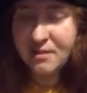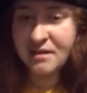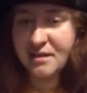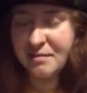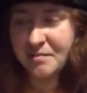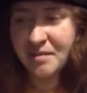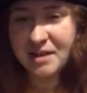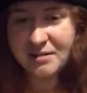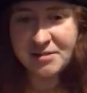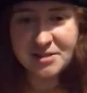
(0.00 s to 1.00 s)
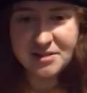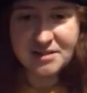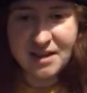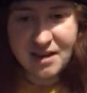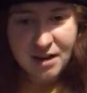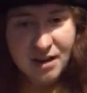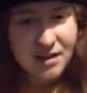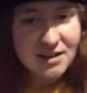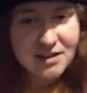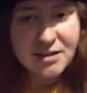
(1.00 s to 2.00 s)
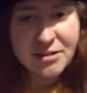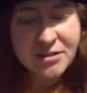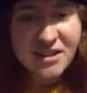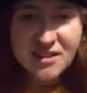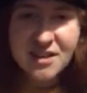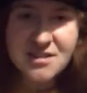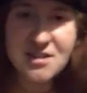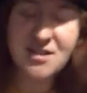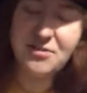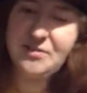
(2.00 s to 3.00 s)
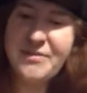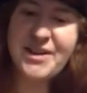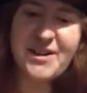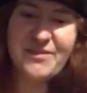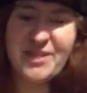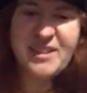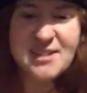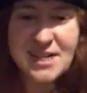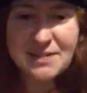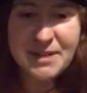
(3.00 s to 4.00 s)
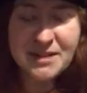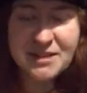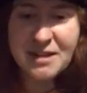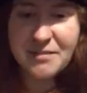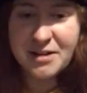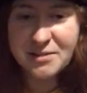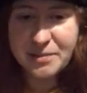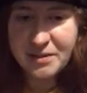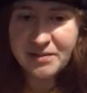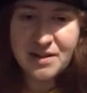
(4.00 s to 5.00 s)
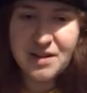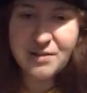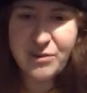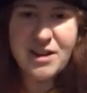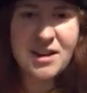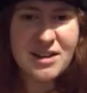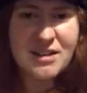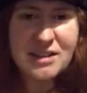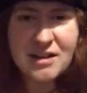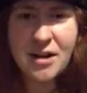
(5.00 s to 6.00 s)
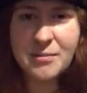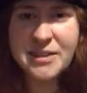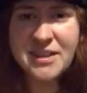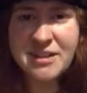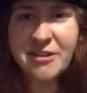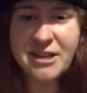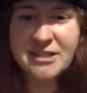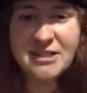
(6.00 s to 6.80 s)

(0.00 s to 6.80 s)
And I was just like, oh, you know, I think he's cute. We didn't really talk about it that much, but we calmly agreed to